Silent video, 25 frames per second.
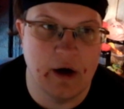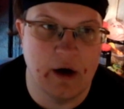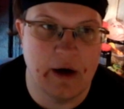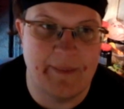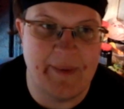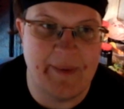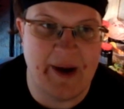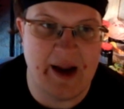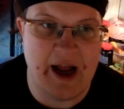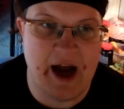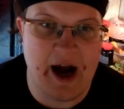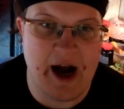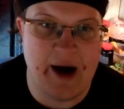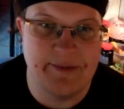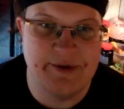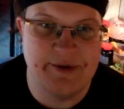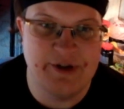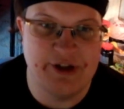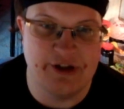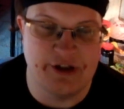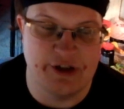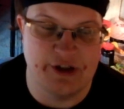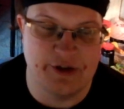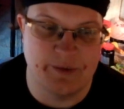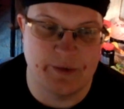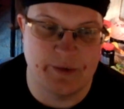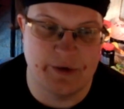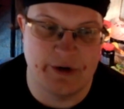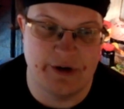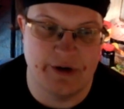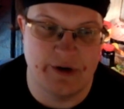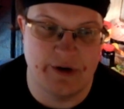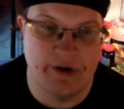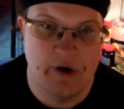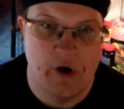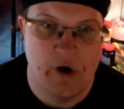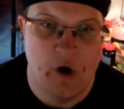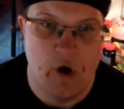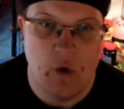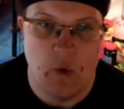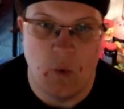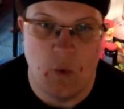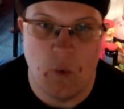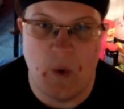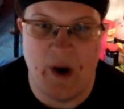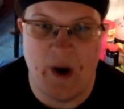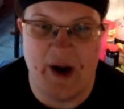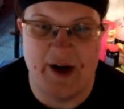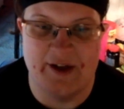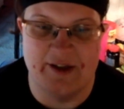and my options were
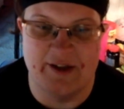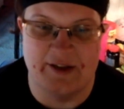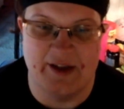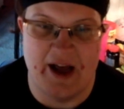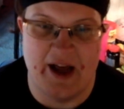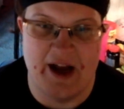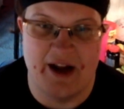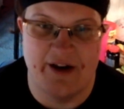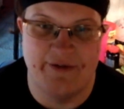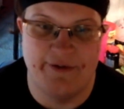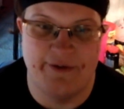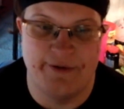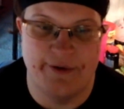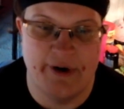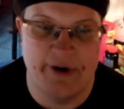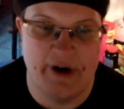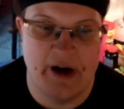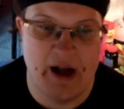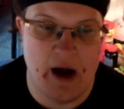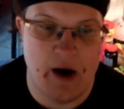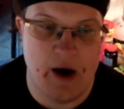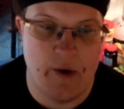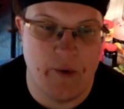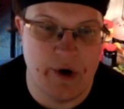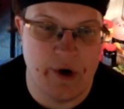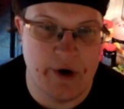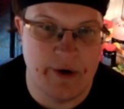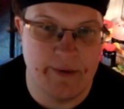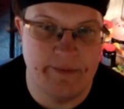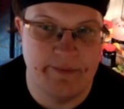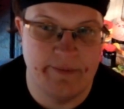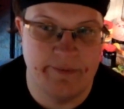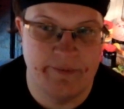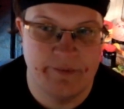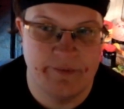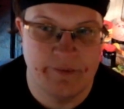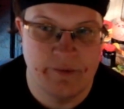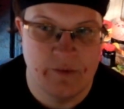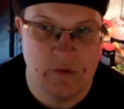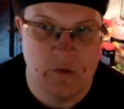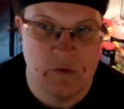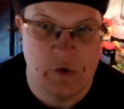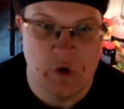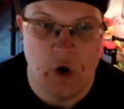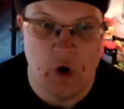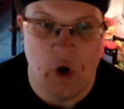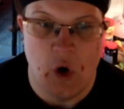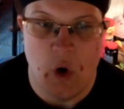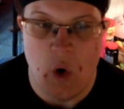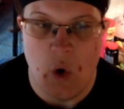wait in line for an hour
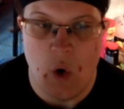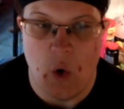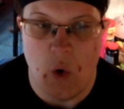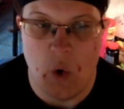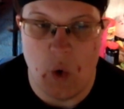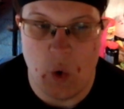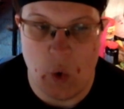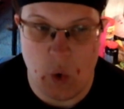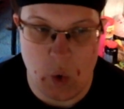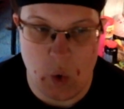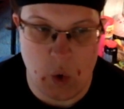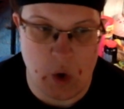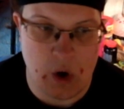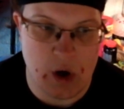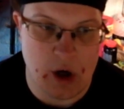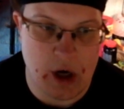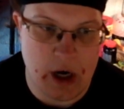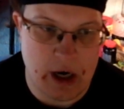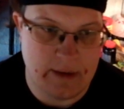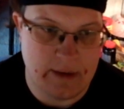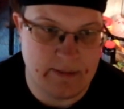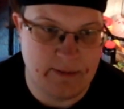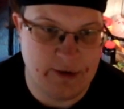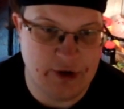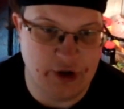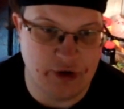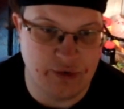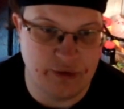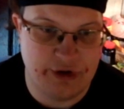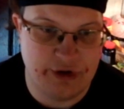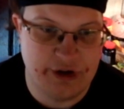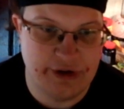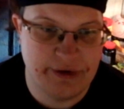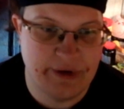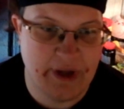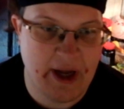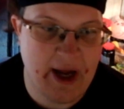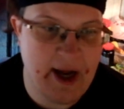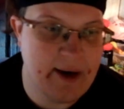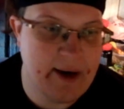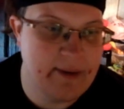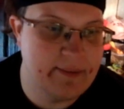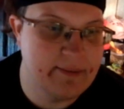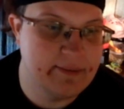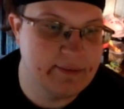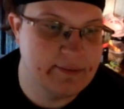or don't do that.